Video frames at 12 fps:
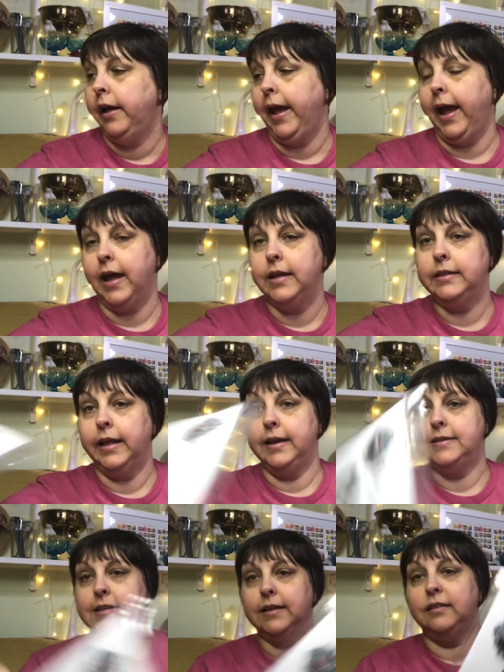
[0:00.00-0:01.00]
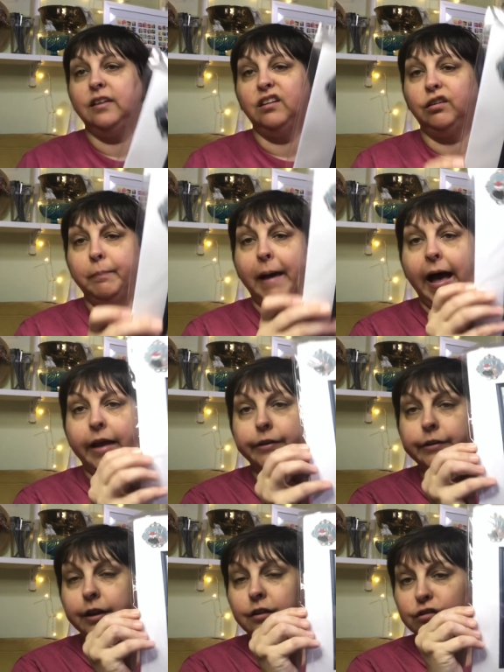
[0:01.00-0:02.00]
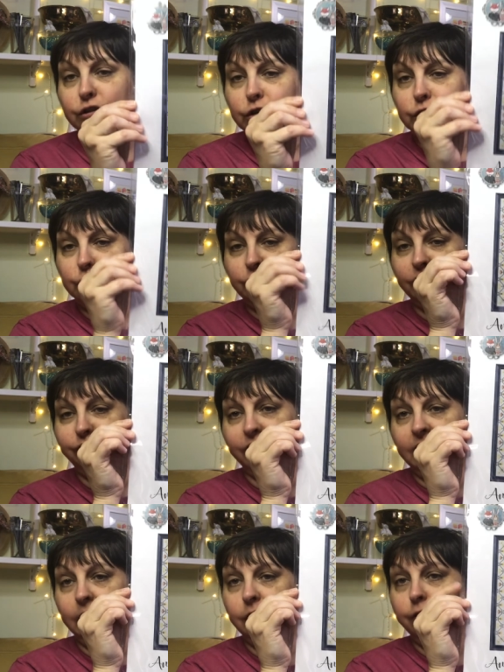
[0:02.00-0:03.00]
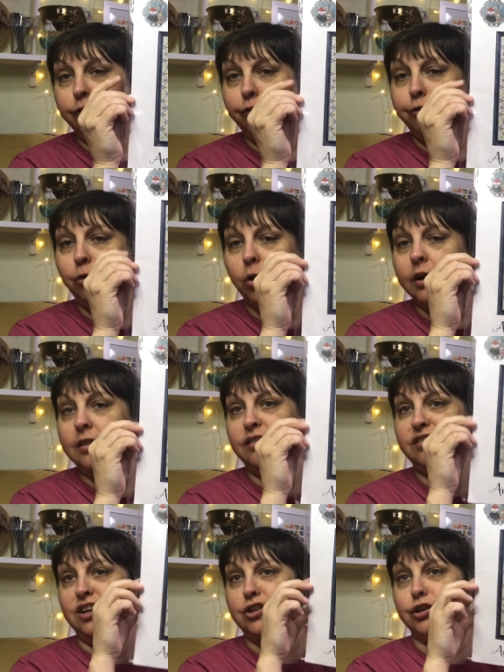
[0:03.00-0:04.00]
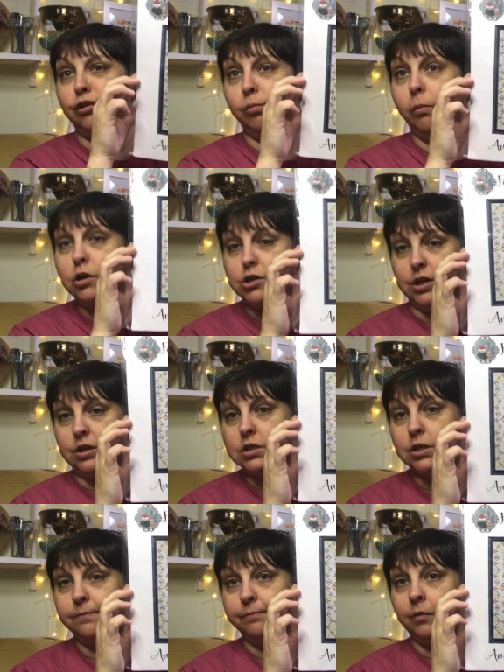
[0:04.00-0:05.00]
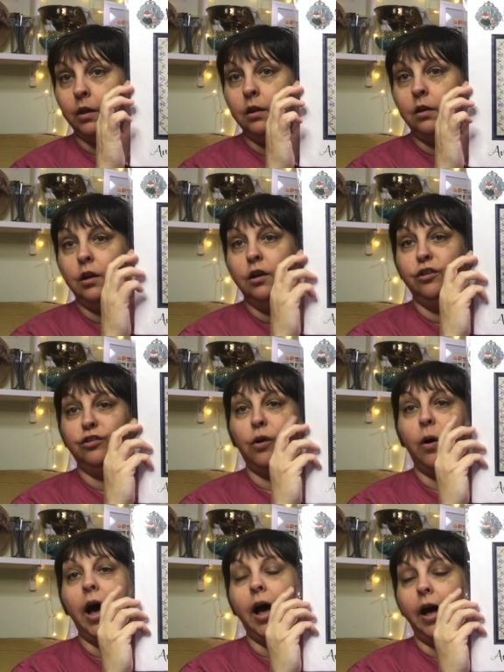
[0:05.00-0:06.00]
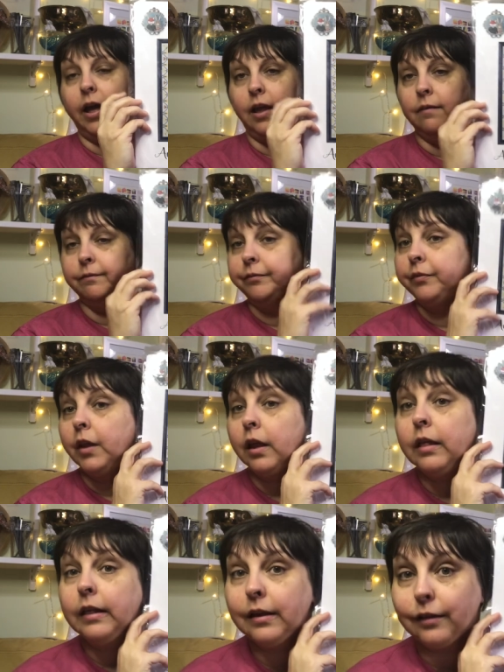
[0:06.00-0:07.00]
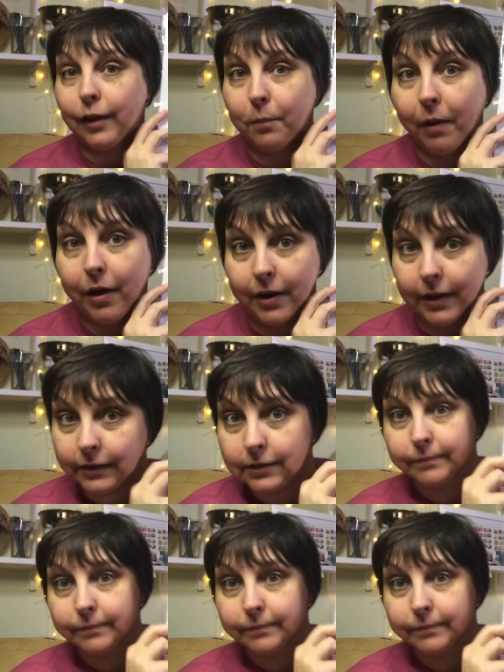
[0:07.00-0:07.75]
And they did this pattern exclusively for the Stitchers Merchant. So I clearly bought it.